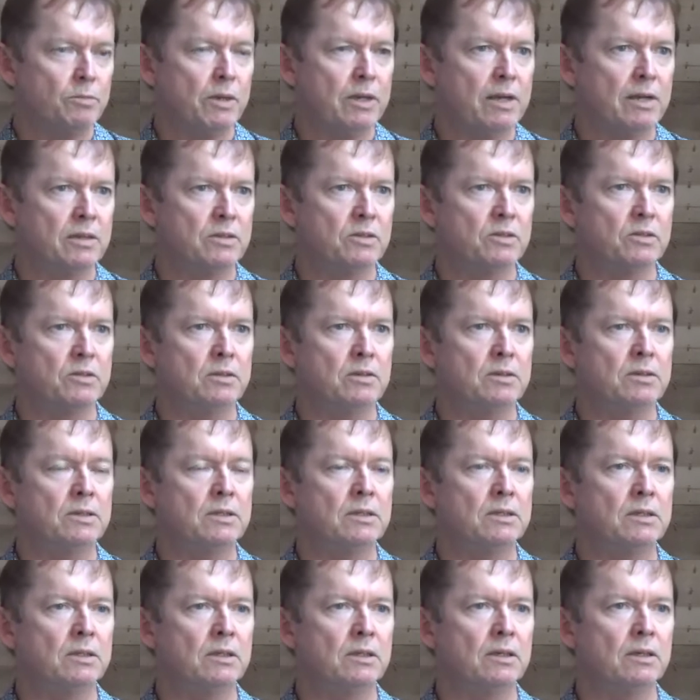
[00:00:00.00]
be
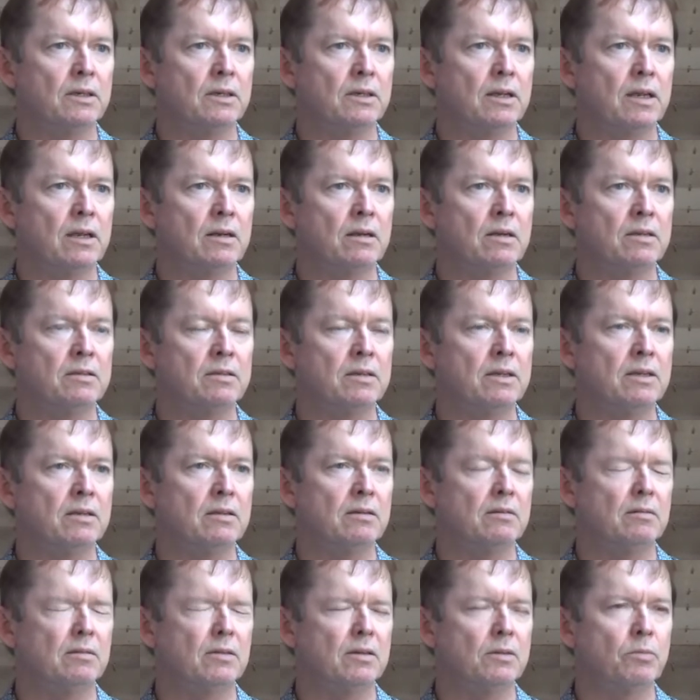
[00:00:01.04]
uncertainty, and I think
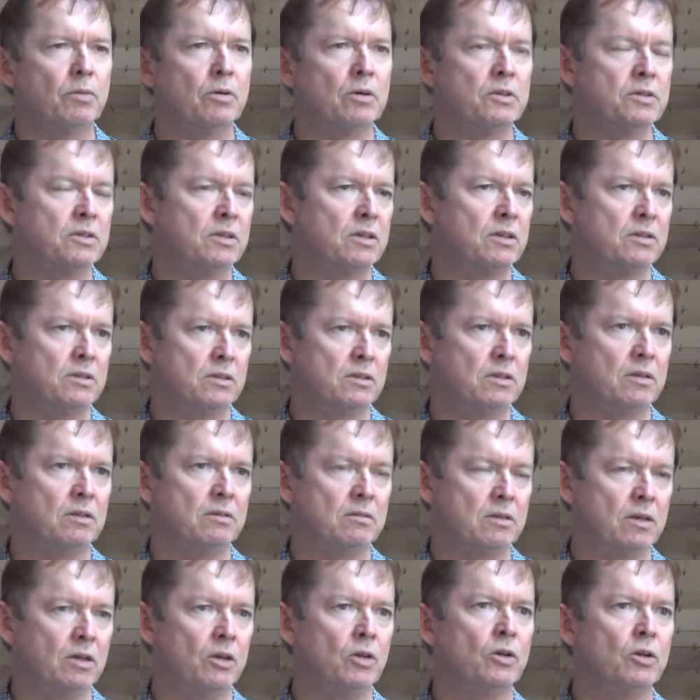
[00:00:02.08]
the process
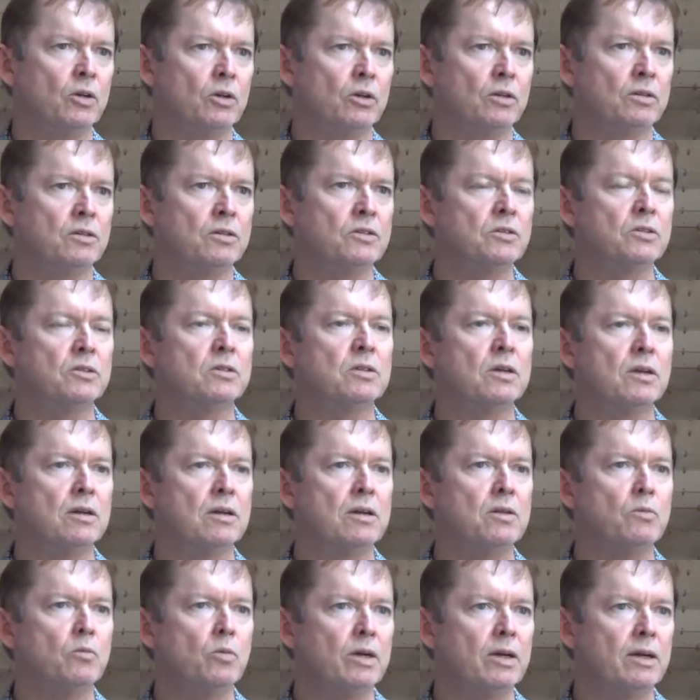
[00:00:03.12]
that occurred this
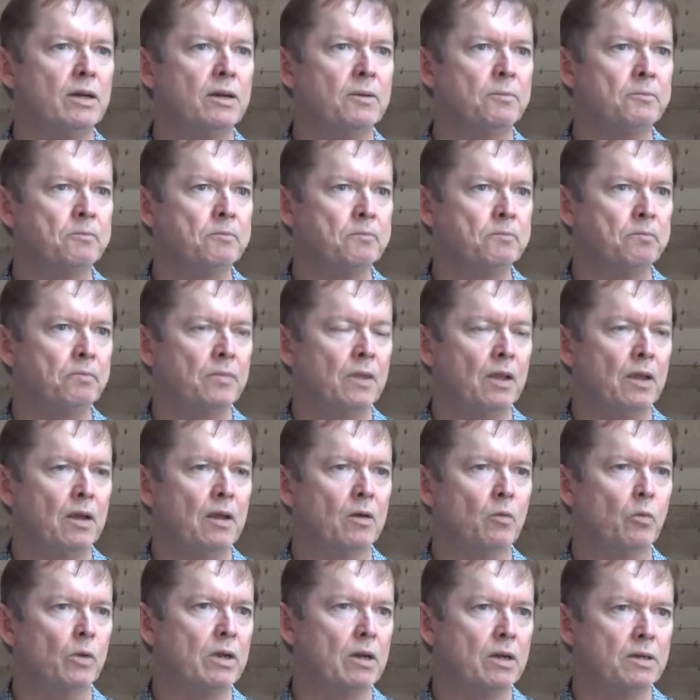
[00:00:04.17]
time, where
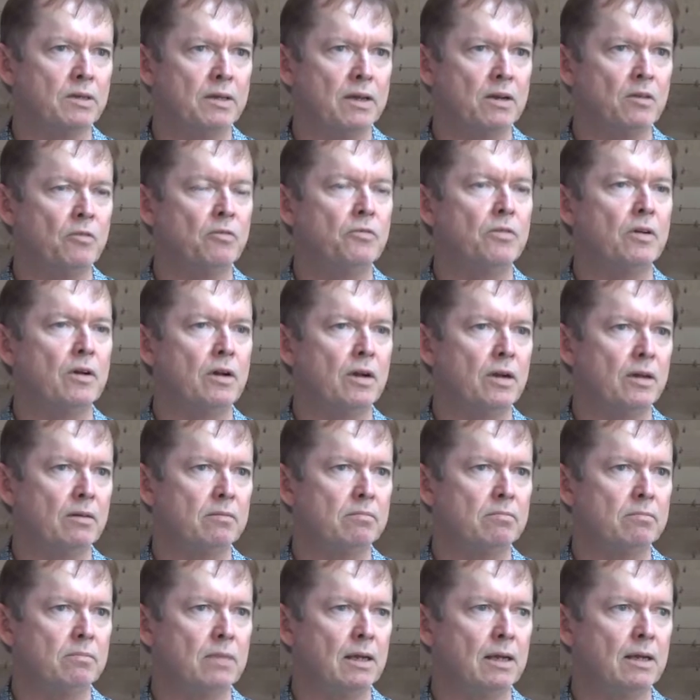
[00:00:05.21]
we identified
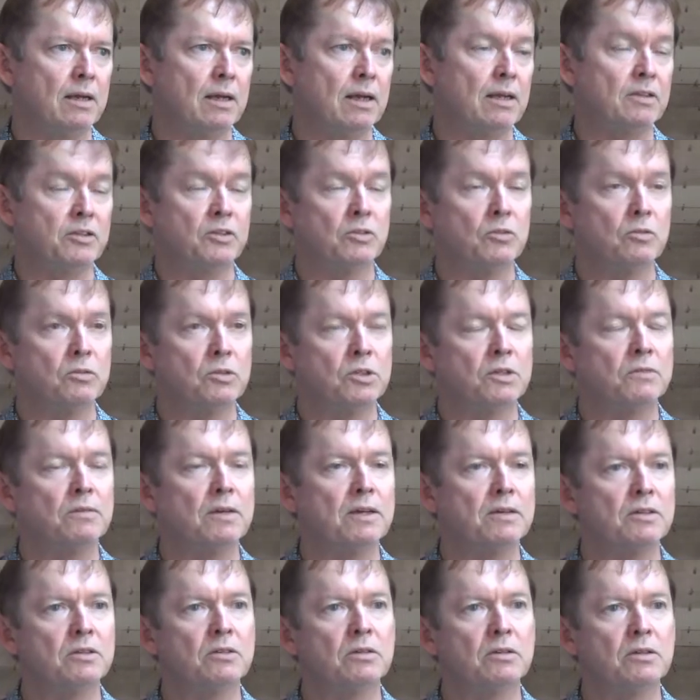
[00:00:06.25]
a source of
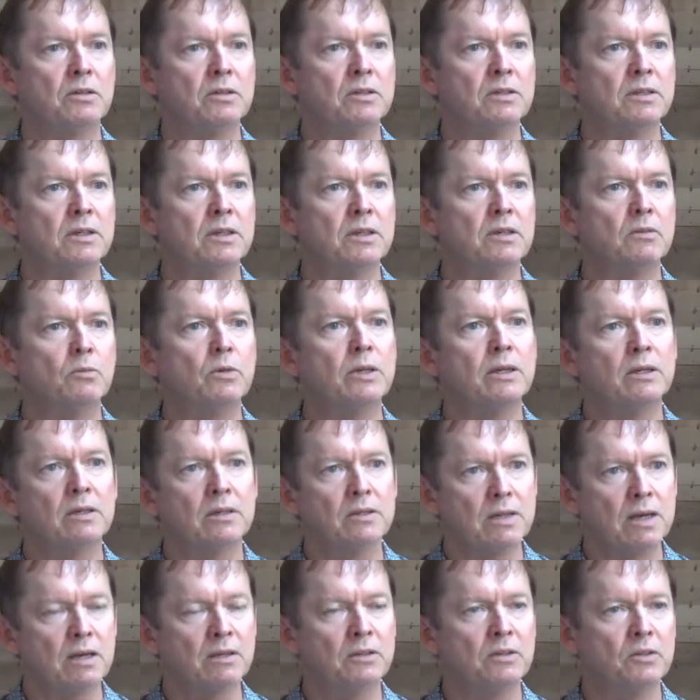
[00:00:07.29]
uncertainty, we
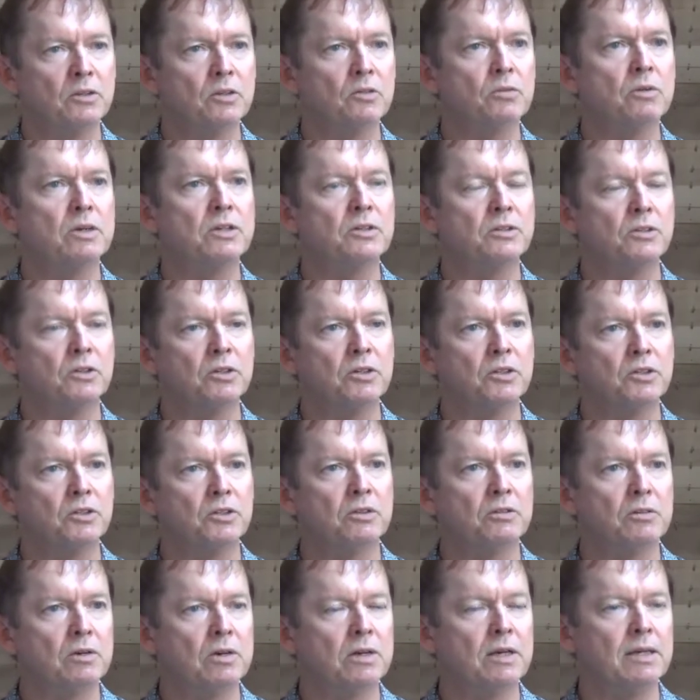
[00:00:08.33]
conducted the research
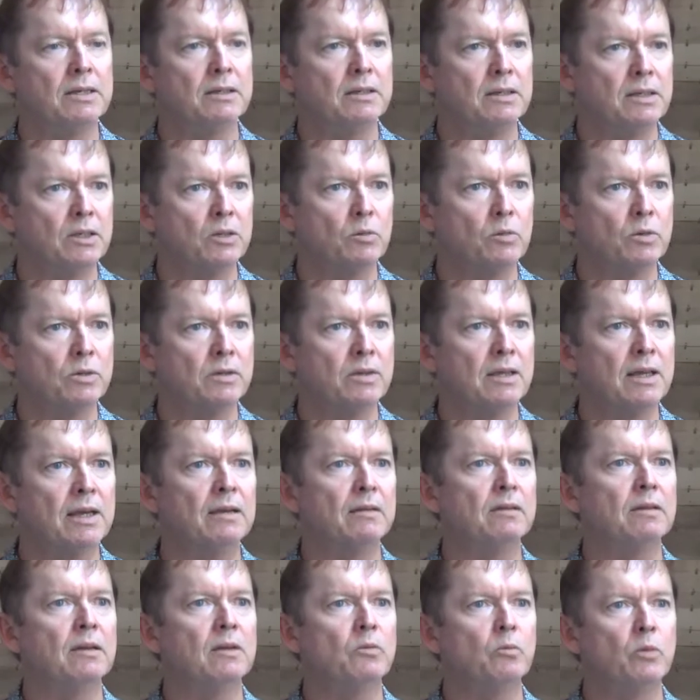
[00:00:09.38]
to try and deal with
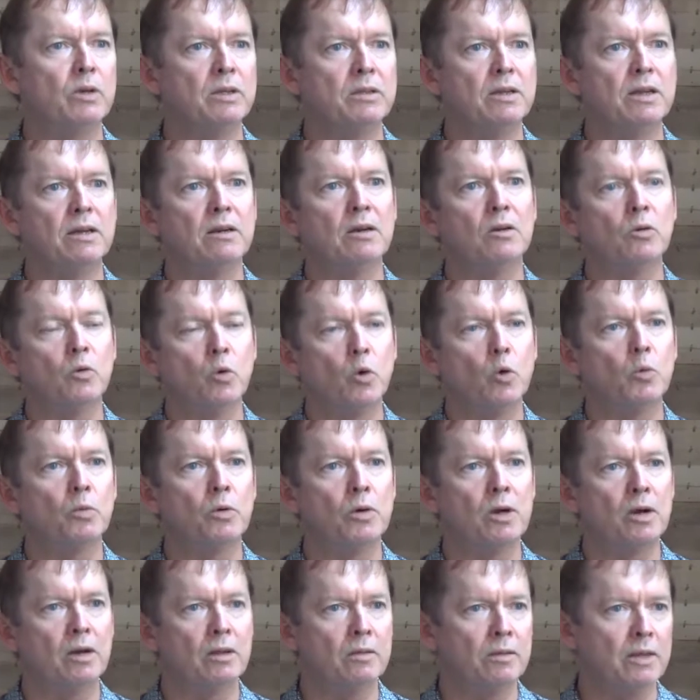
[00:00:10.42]
that, and we then
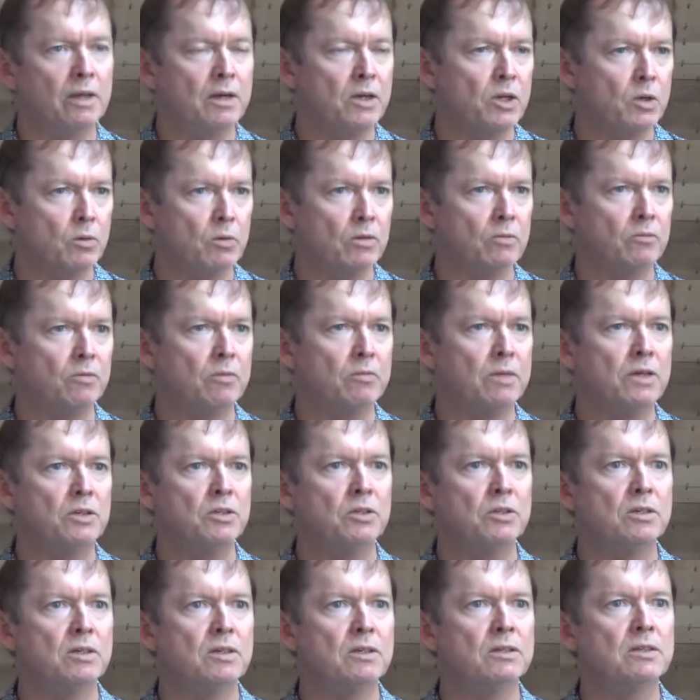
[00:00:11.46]
incorporated that new
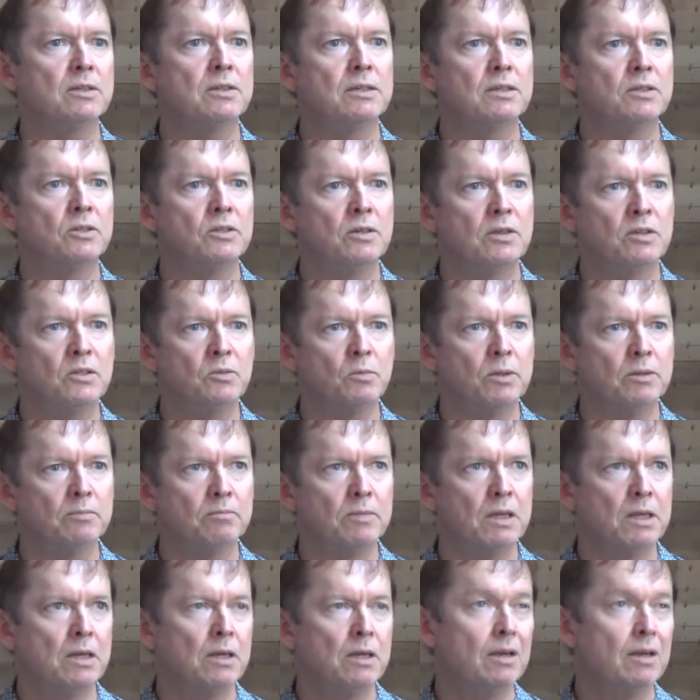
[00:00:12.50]
information into the assessment.